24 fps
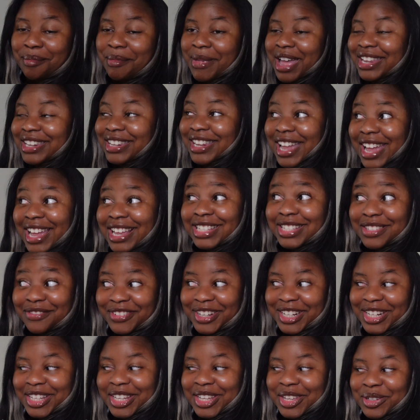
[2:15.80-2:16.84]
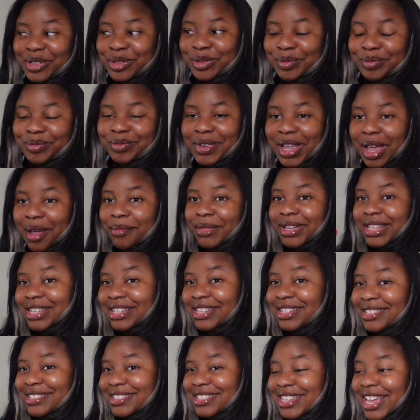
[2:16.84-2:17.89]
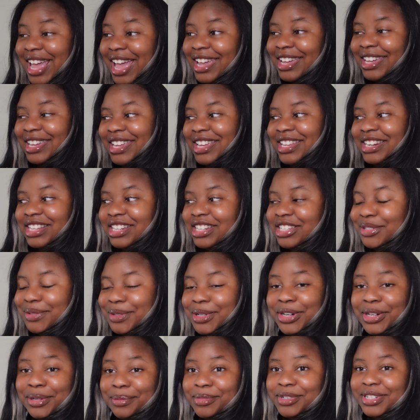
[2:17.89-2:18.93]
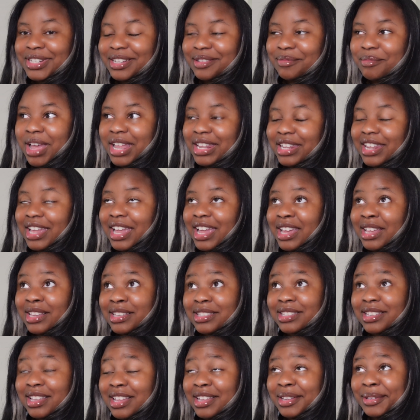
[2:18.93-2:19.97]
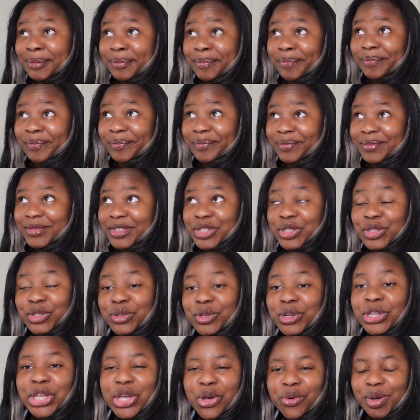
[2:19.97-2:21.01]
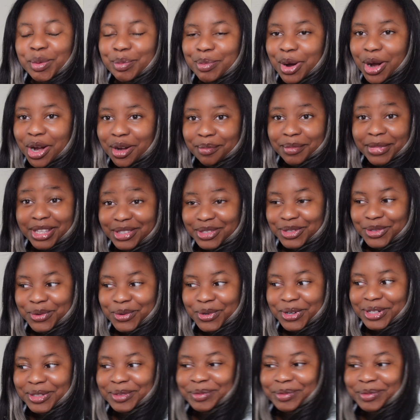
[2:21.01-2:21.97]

my last video, I'm gonna tag it in the description, my last studio apartment tour.